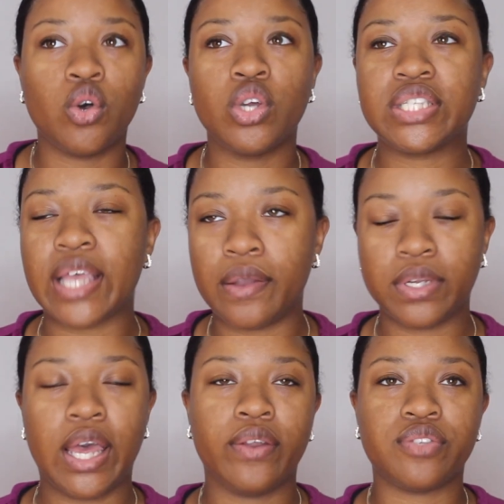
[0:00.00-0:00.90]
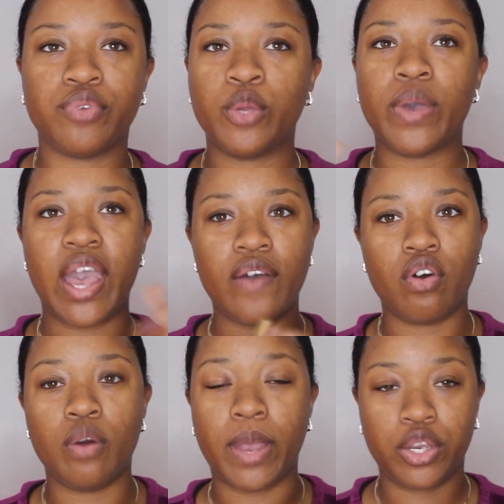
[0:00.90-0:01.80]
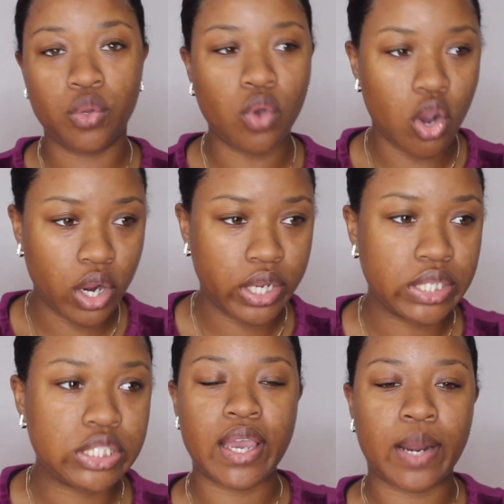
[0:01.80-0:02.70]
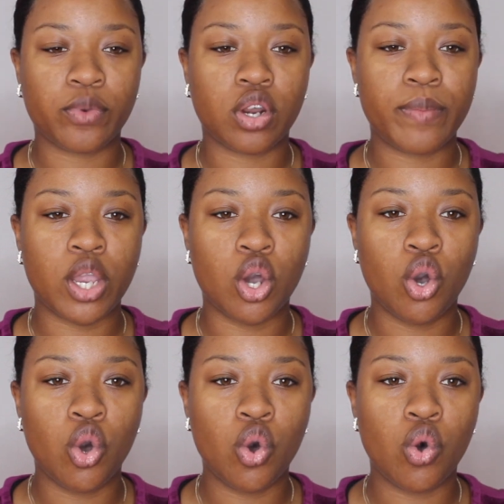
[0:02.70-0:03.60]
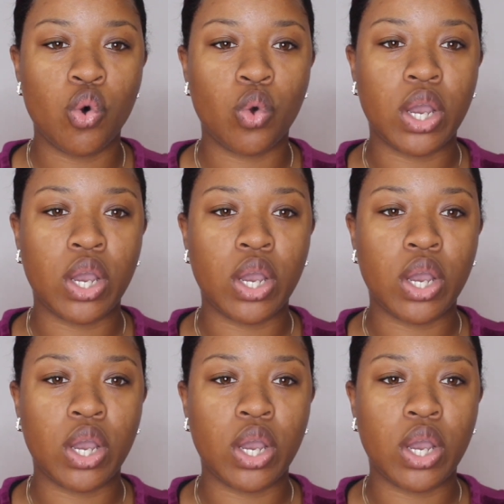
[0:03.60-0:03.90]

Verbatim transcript: On SoundCloud is really where I have all my new artists and I'm gonna make a whole